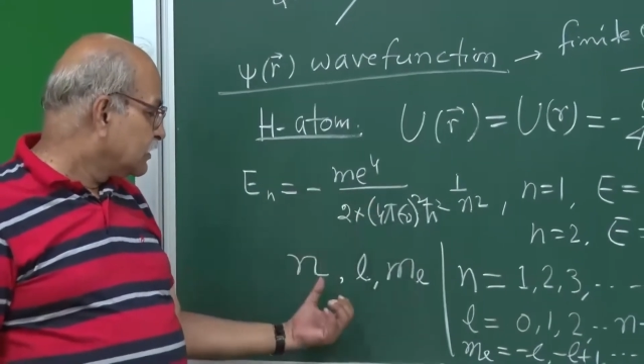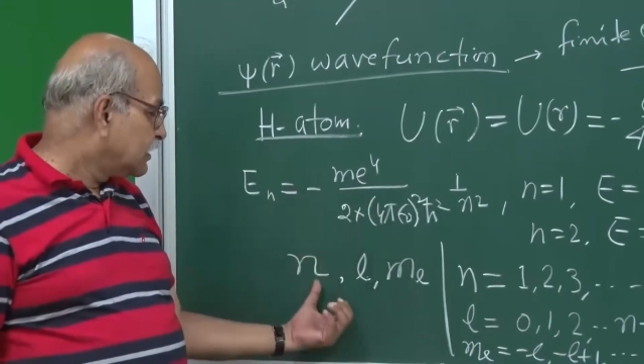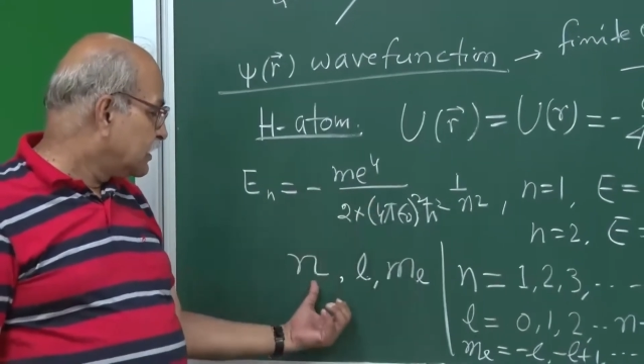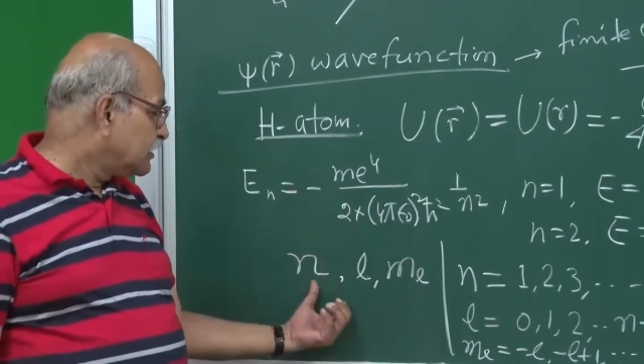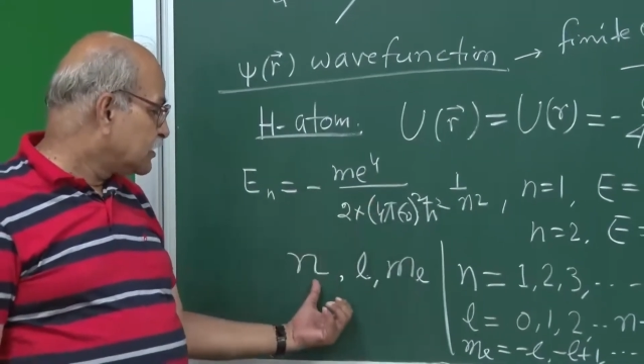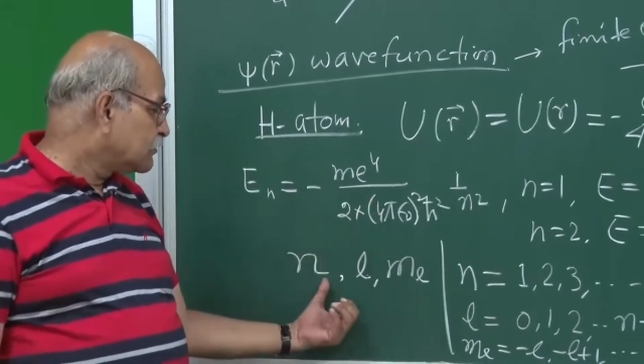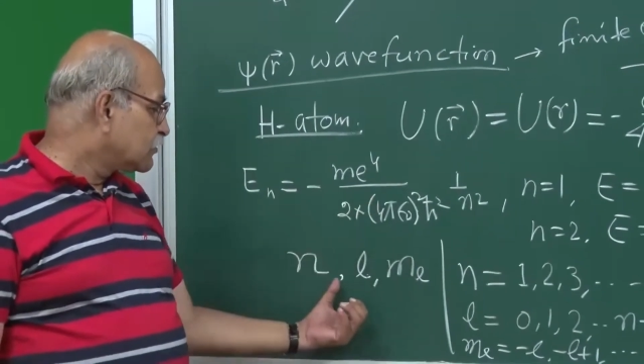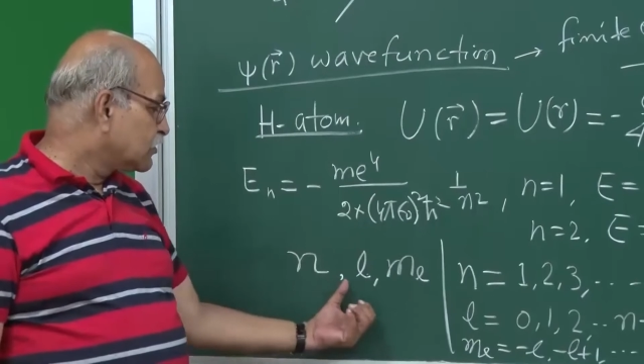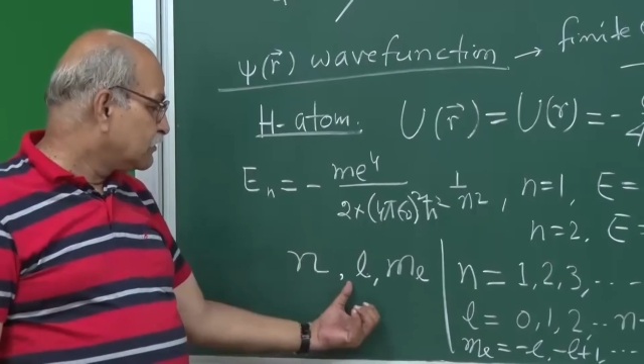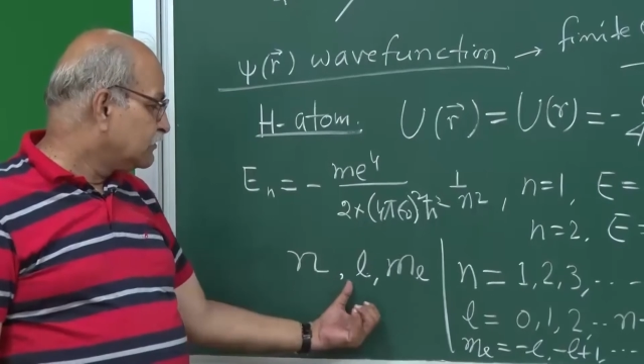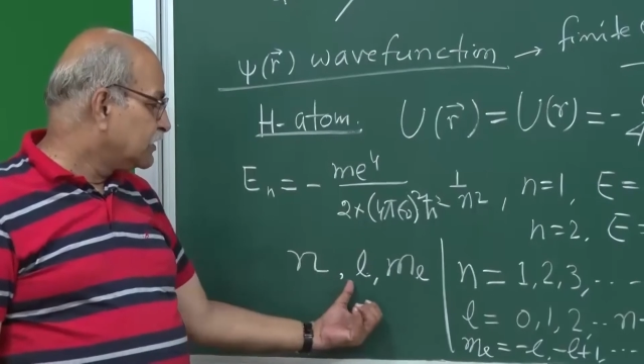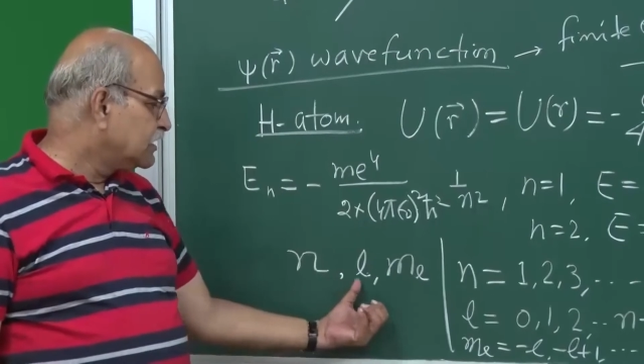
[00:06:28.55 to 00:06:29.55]
in terms
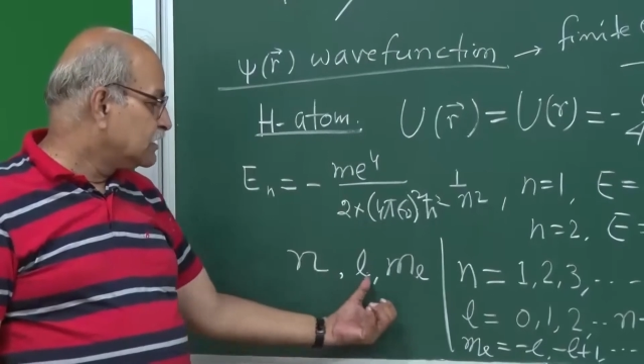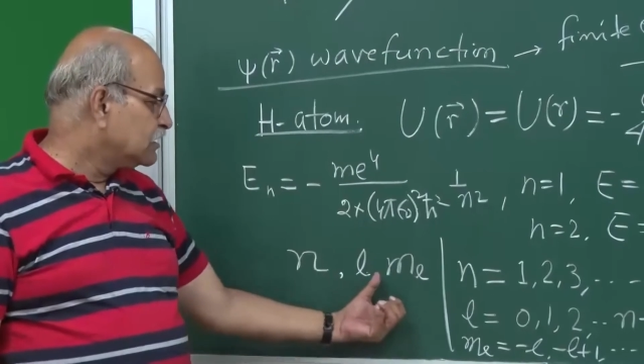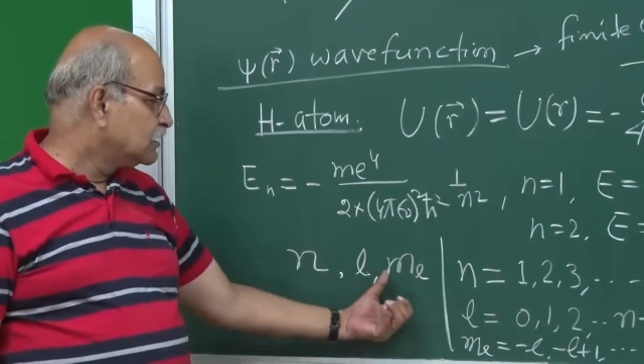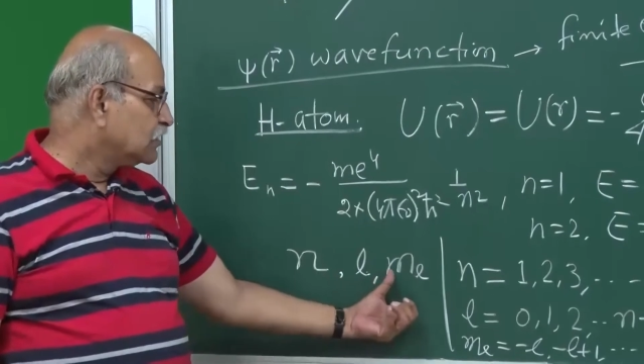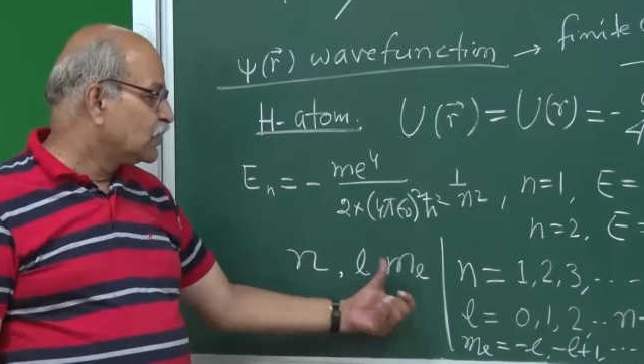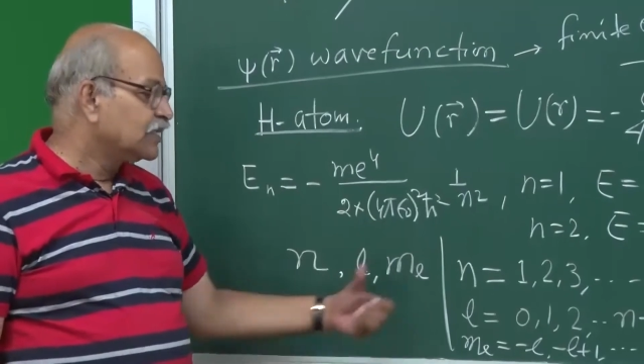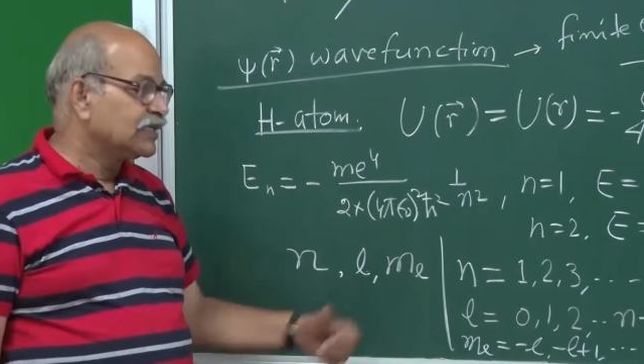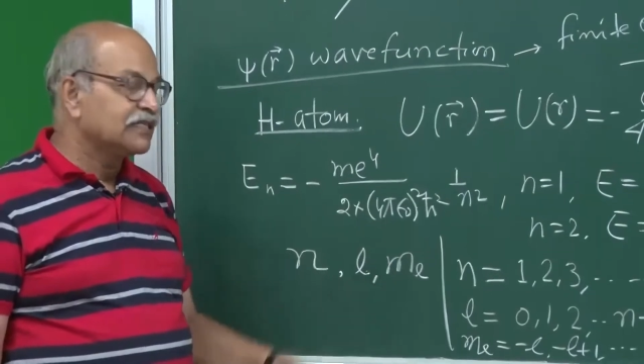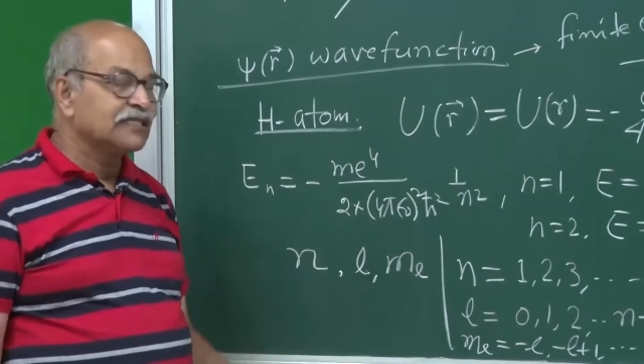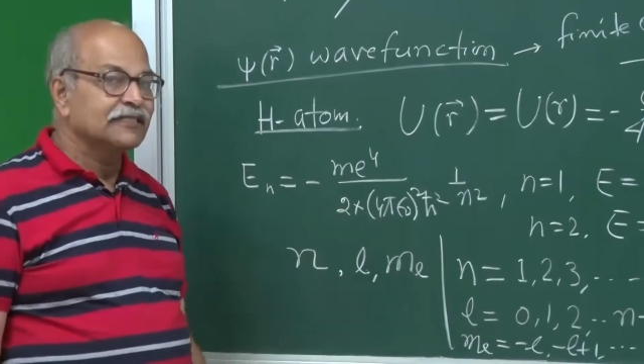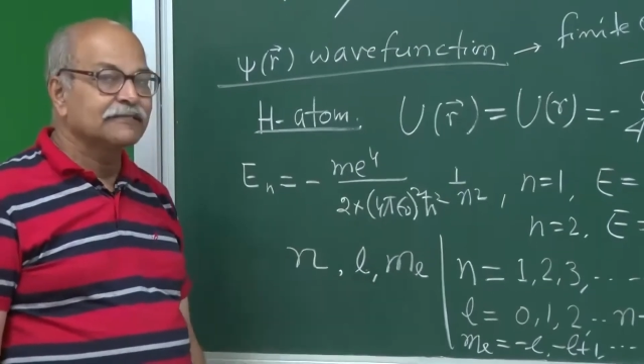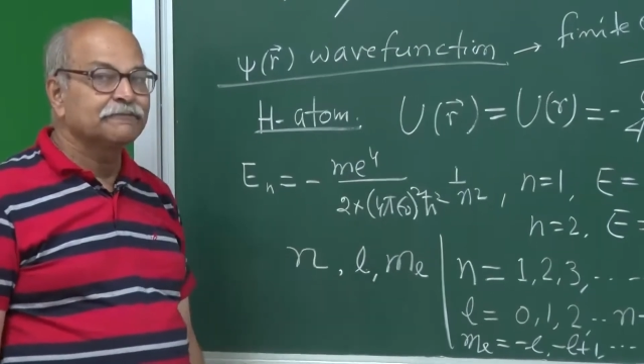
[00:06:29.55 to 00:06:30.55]
of these
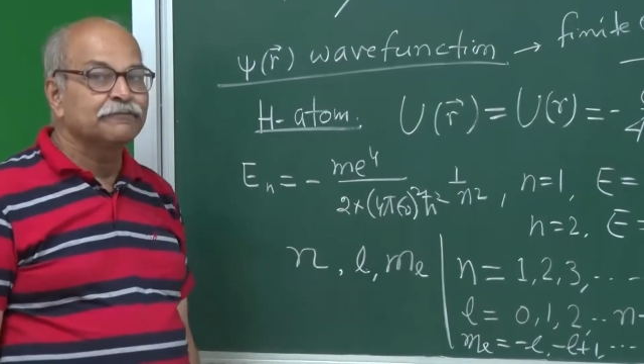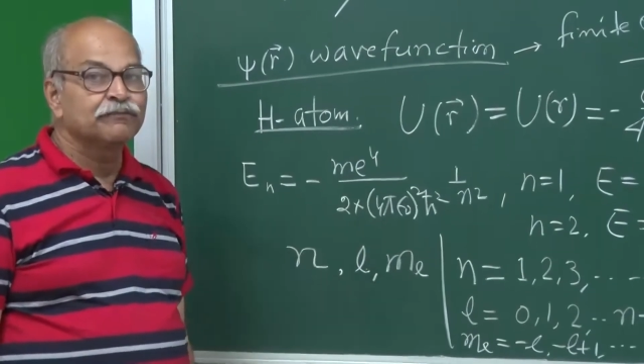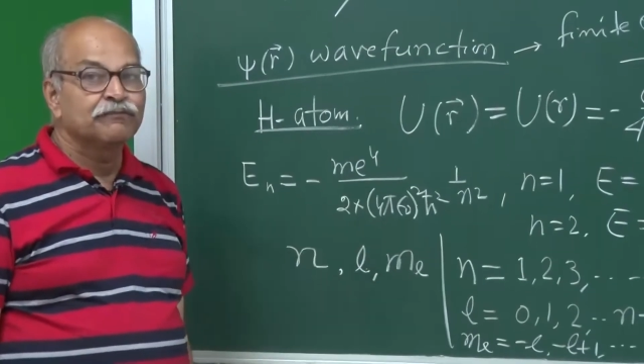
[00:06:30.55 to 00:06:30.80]
quantities.